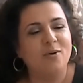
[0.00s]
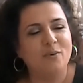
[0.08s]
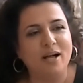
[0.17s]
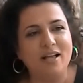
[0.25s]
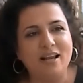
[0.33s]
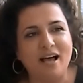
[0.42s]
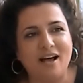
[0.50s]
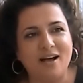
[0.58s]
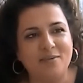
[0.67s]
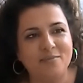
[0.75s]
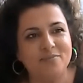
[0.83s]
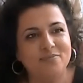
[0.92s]
Well,
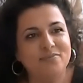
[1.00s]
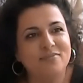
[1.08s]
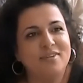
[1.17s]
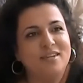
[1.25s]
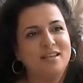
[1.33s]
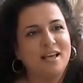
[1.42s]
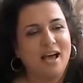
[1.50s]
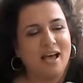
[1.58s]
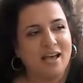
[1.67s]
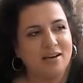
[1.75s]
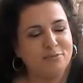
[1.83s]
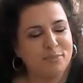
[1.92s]
I
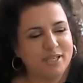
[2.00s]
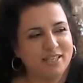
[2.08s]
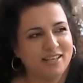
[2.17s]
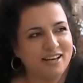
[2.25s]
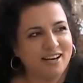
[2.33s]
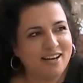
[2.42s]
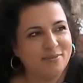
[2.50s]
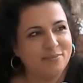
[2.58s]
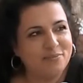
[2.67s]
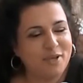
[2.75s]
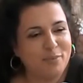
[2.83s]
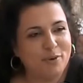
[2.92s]
have been a
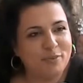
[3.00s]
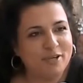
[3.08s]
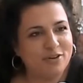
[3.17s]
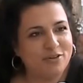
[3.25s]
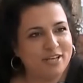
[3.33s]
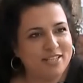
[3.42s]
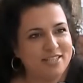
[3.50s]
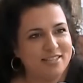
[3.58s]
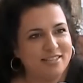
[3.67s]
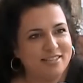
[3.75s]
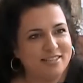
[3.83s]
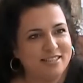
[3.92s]
permanent
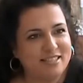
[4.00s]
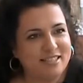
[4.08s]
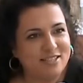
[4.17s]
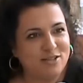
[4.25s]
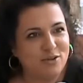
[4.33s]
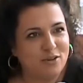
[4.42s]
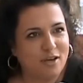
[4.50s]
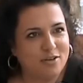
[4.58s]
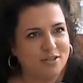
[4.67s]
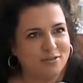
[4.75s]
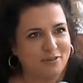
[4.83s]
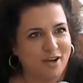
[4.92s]
resident since
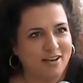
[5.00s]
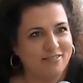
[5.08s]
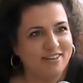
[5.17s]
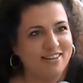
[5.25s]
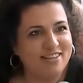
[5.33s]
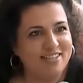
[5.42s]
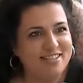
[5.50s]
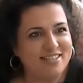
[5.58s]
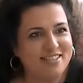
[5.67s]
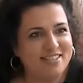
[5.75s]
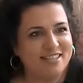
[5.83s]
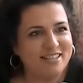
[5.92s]
2005, and this
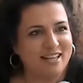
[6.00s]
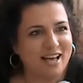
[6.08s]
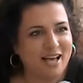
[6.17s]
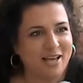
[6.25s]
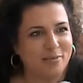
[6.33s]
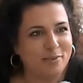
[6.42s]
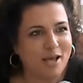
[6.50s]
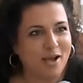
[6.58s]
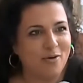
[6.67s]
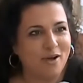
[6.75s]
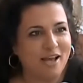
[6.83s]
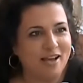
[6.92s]
is the time
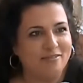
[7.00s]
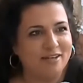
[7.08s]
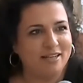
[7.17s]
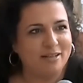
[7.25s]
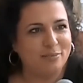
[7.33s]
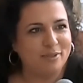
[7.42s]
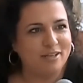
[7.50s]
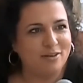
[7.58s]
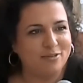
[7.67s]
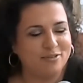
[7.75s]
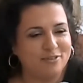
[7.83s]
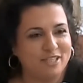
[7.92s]
now I have a little bit
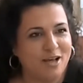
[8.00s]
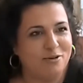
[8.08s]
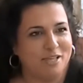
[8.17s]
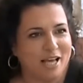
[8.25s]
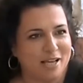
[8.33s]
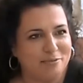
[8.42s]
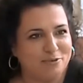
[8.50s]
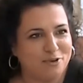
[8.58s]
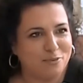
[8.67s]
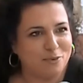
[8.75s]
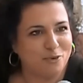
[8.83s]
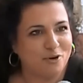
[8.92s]
of downtime
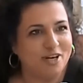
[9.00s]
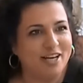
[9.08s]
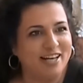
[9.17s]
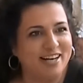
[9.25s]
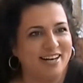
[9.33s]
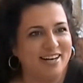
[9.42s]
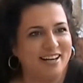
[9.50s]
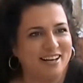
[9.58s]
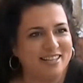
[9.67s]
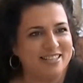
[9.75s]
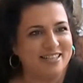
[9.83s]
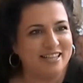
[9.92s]
from work, and
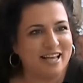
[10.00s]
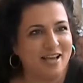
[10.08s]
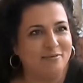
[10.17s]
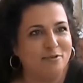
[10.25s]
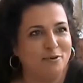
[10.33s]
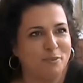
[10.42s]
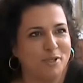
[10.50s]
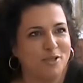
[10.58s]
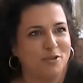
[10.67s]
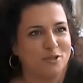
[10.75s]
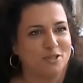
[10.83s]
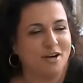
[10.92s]
it's the time for me
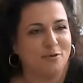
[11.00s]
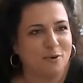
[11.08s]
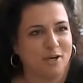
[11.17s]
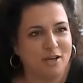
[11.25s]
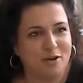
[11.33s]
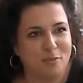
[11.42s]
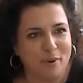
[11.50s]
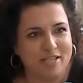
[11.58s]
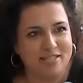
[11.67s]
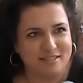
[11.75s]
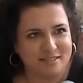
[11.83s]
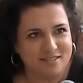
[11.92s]
to start working on my
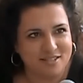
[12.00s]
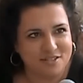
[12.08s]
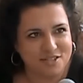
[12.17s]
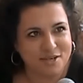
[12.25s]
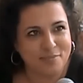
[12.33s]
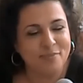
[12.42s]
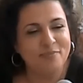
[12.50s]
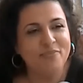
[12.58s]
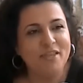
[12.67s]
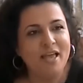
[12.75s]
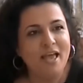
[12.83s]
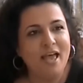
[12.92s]
citizenship.
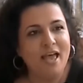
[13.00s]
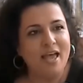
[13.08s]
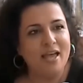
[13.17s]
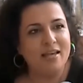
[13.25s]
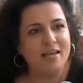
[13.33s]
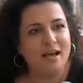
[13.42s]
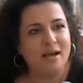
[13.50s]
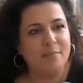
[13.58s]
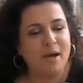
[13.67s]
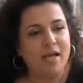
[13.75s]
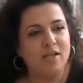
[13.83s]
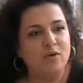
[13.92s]
And
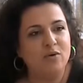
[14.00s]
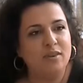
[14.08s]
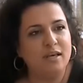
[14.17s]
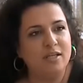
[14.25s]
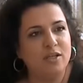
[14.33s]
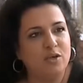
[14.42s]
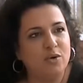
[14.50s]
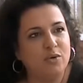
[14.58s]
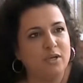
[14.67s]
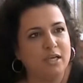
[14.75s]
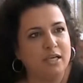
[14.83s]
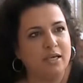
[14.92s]
I knew that
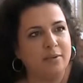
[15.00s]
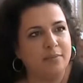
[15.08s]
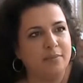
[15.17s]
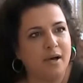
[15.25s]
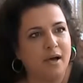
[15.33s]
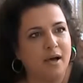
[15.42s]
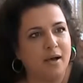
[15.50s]
CUNY